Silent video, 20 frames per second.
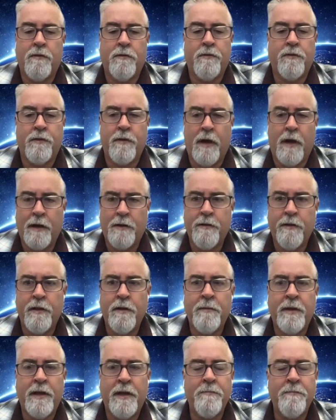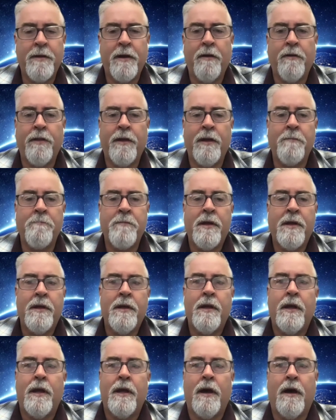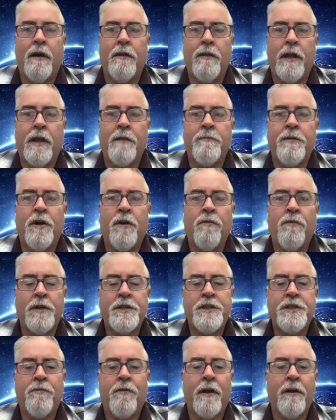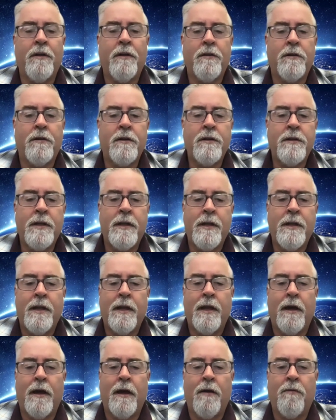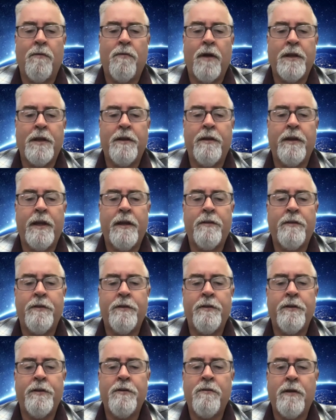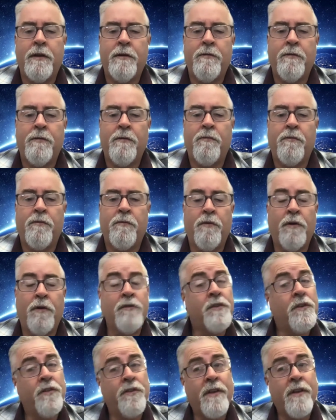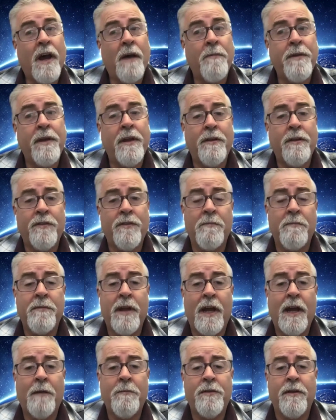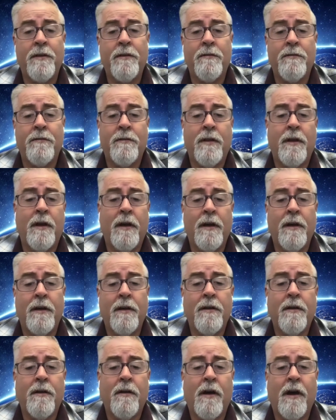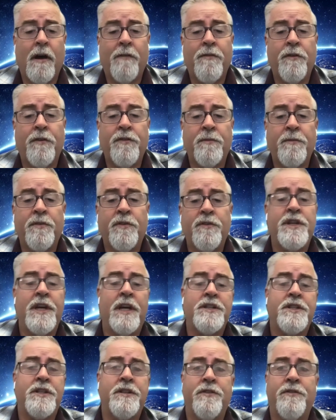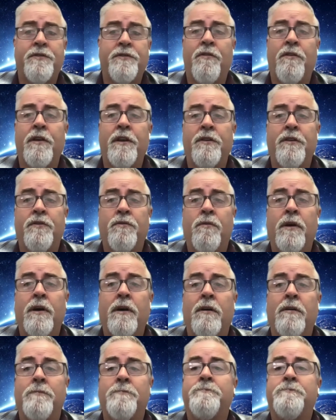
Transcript: talk to them, email them, let them know what you want to learn, what you need to do, and we'll just stop in and sometimes and offer some suggestions for you as well.